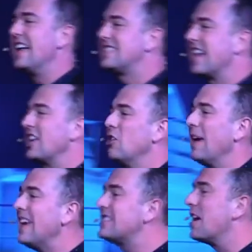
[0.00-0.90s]
like you
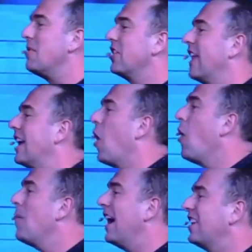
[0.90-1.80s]
eat something, you're like,
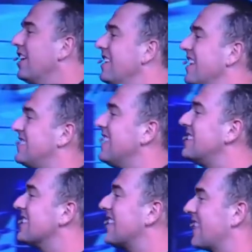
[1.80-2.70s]
oh my goodness, this is like the